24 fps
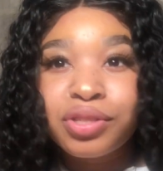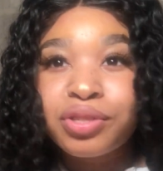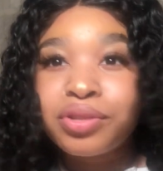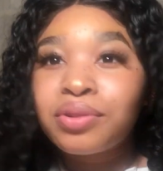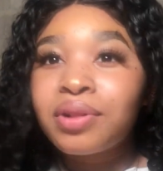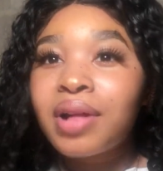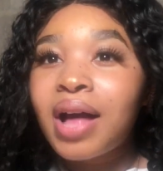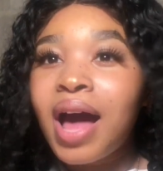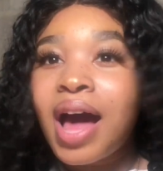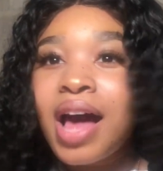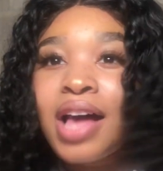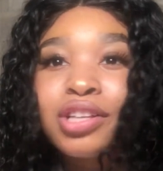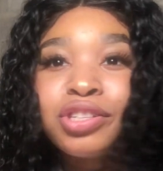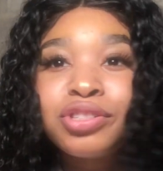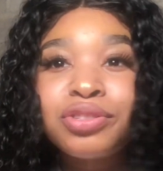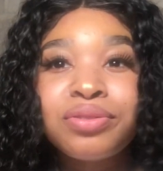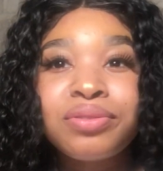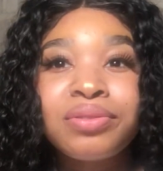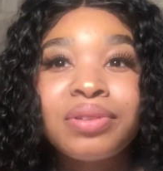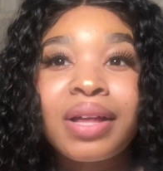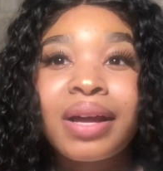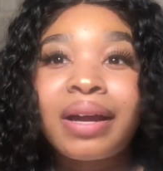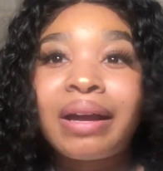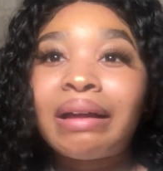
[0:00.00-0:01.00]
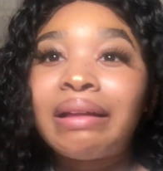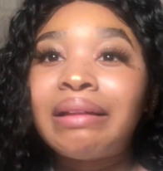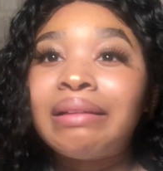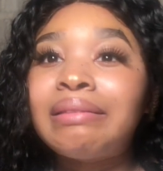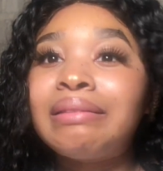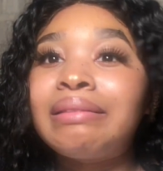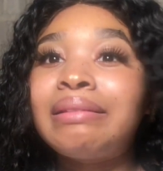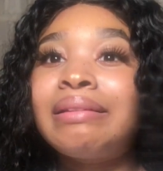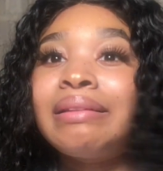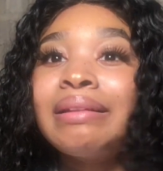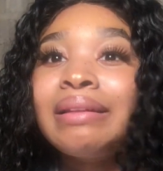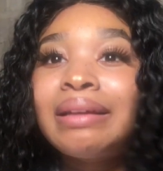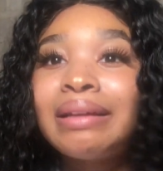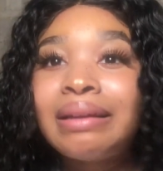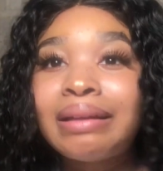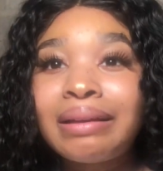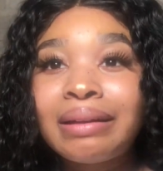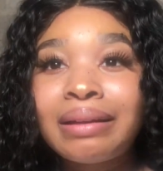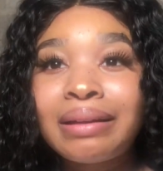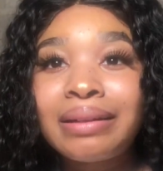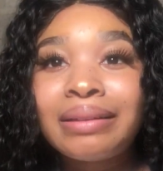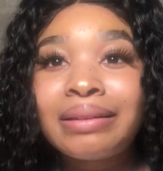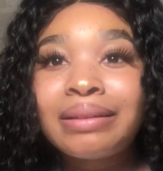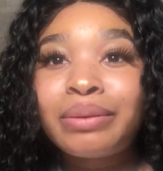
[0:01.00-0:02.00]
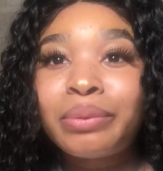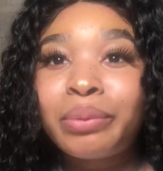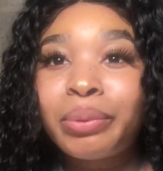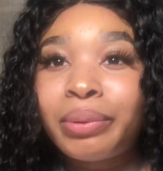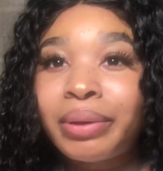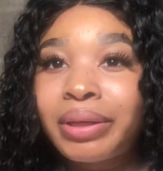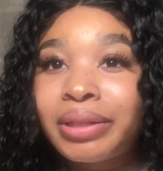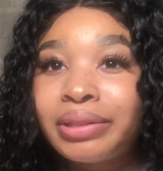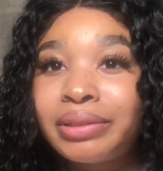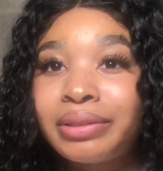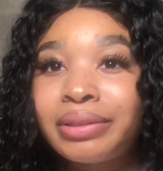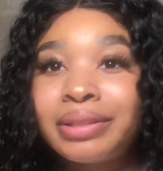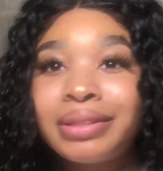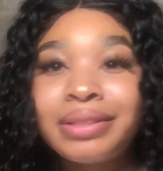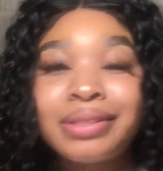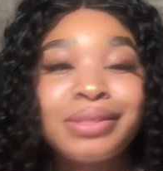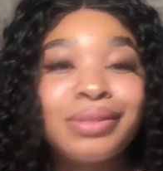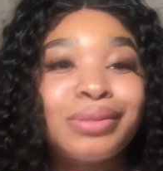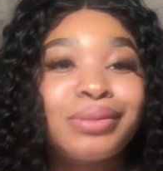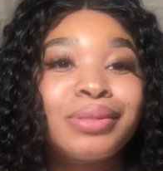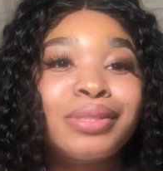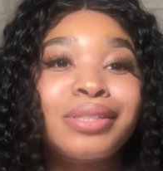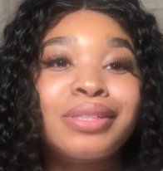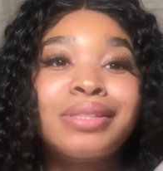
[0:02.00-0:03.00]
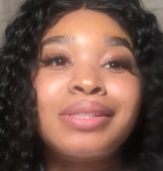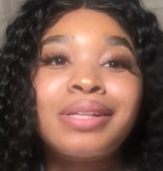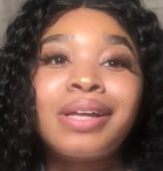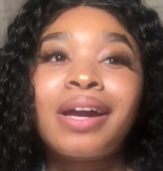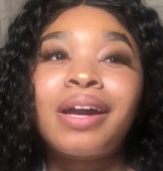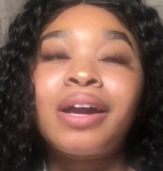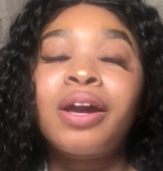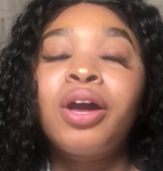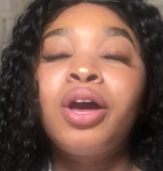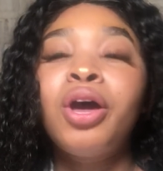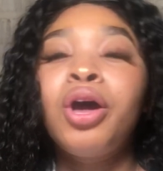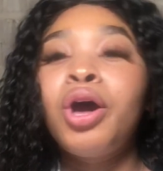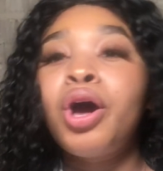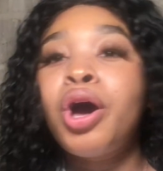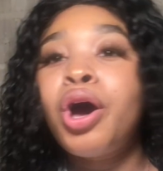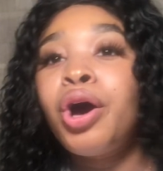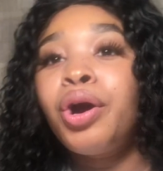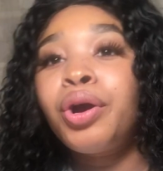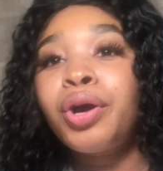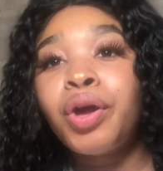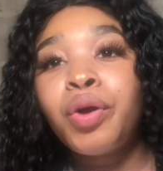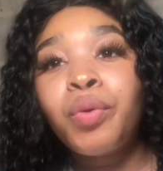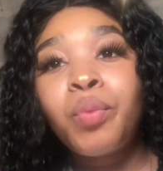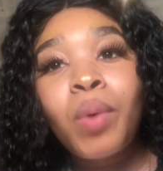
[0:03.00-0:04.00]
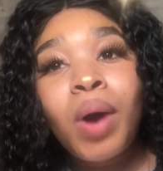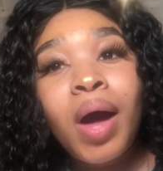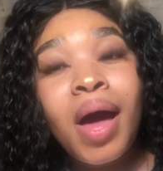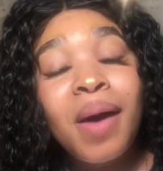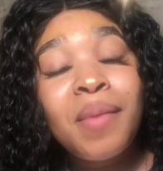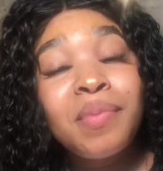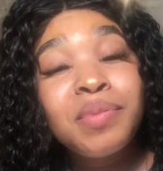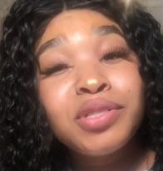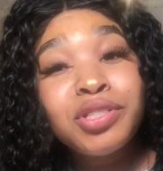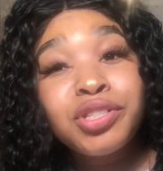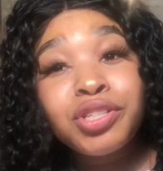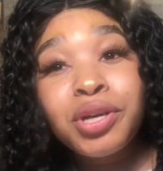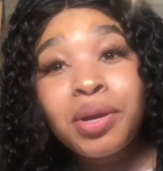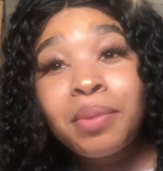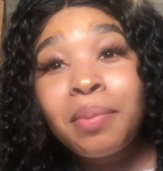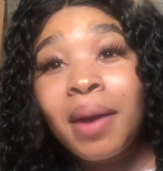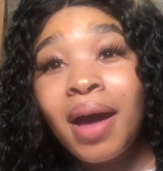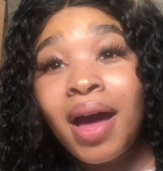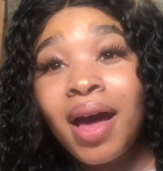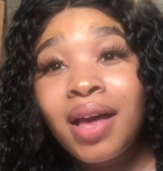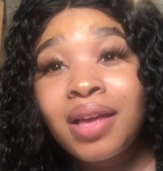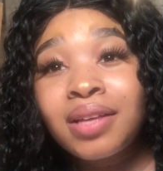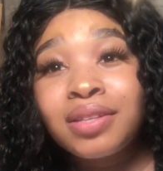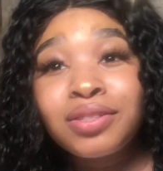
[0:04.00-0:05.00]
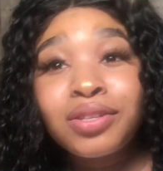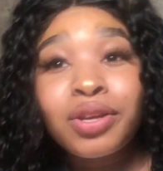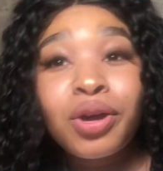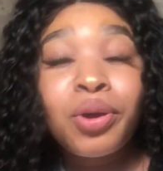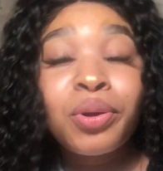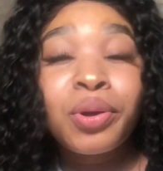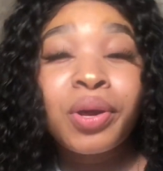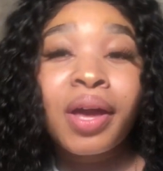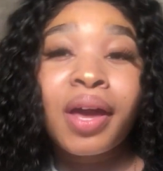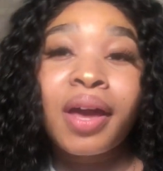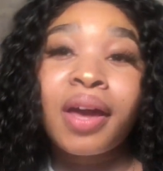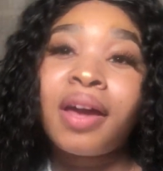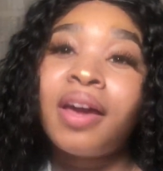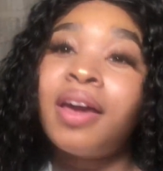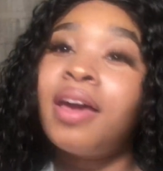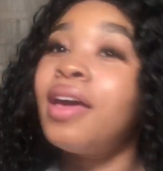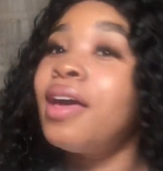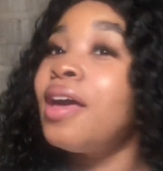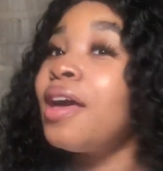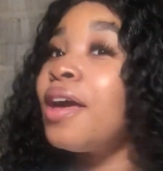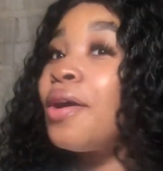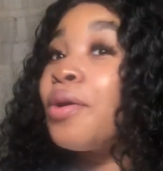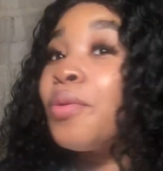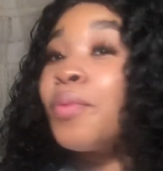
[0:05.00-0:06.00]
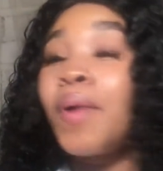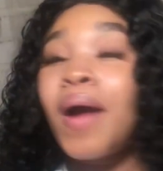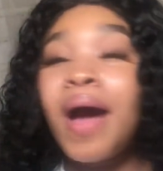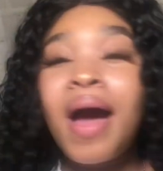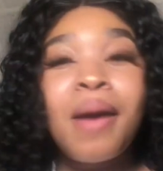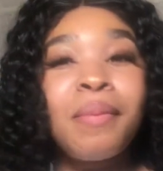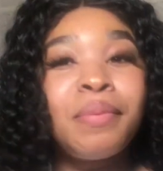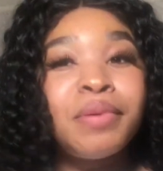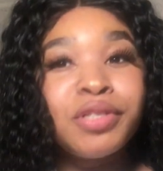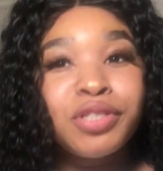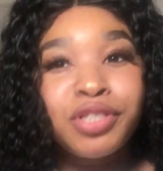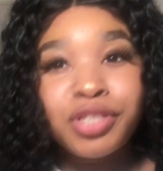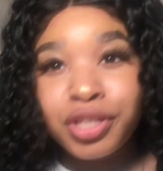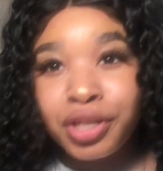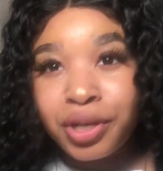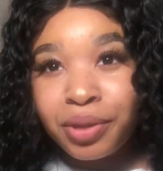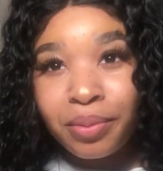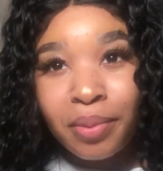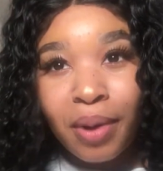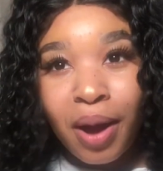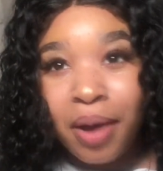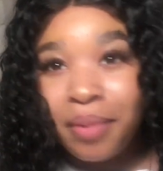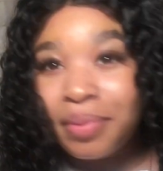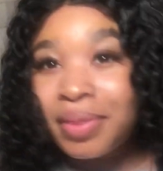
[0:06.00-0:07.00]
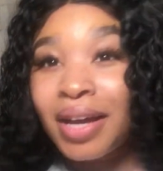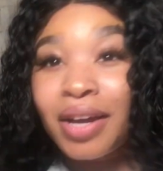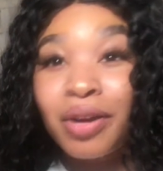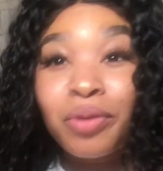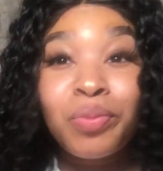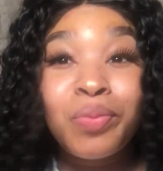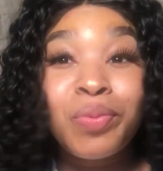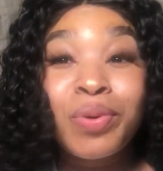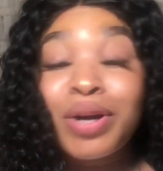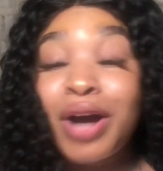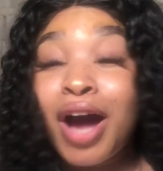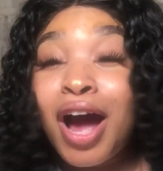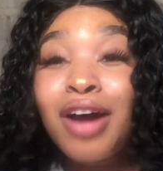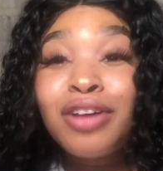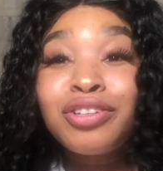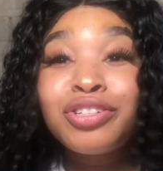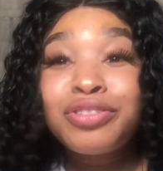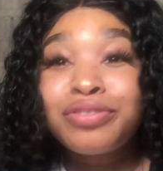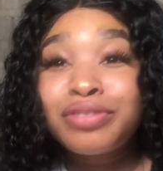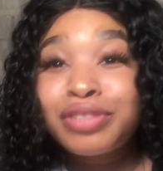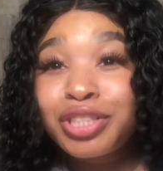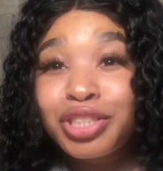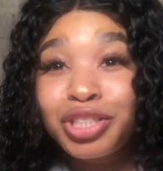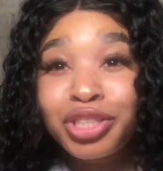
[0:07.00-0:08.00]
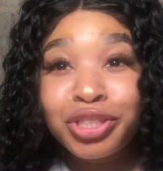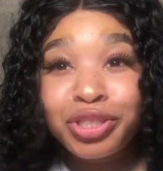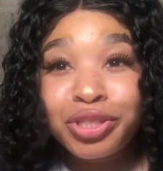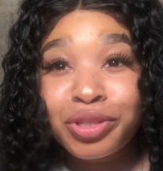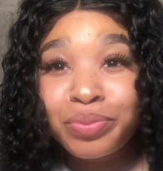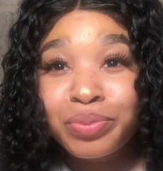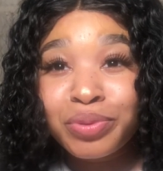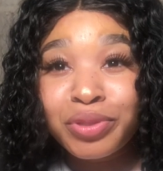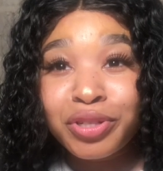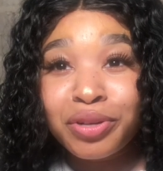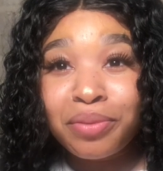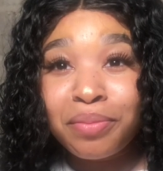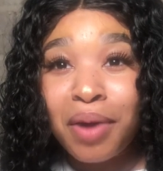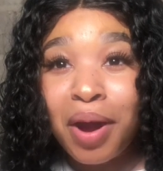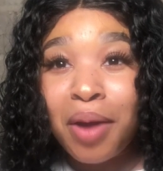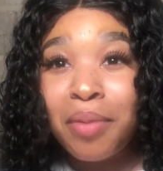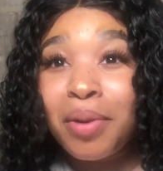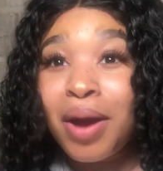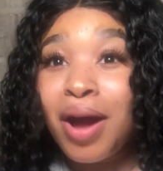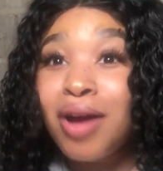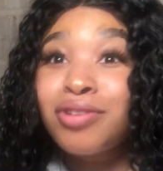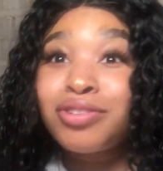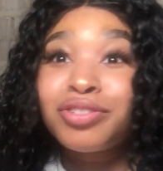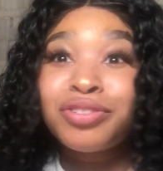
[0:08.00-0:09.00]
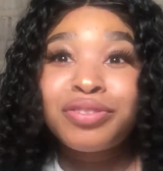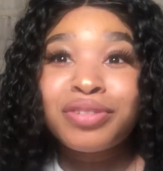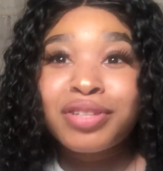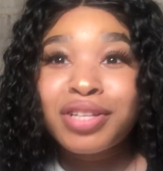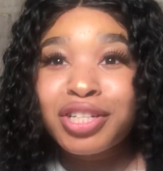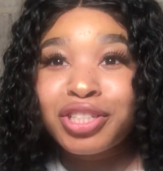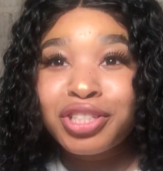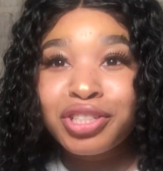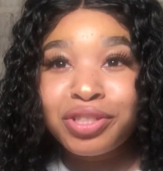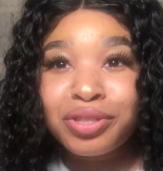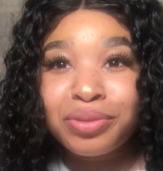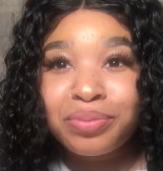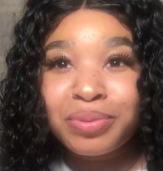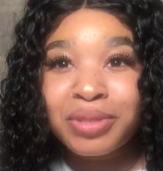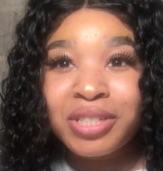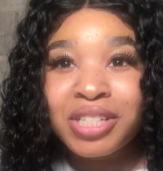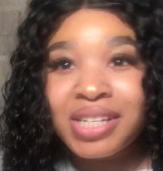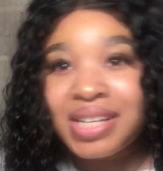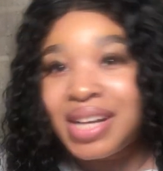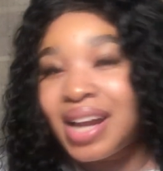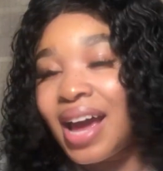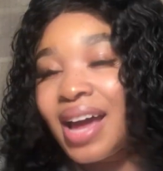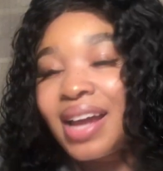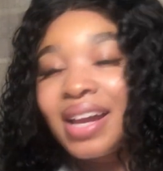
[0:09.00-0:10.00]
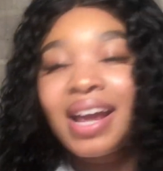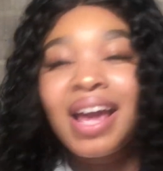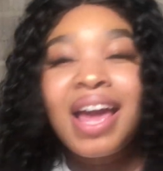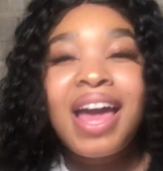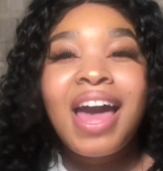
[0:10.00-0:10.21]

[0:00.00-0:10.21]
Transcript: They'll ask you like a lot of questions. It's just like, okay, what happened to your past? Okay, what happened to your mom? Like, how's your relationship with your mom? How's your relationship with your dad?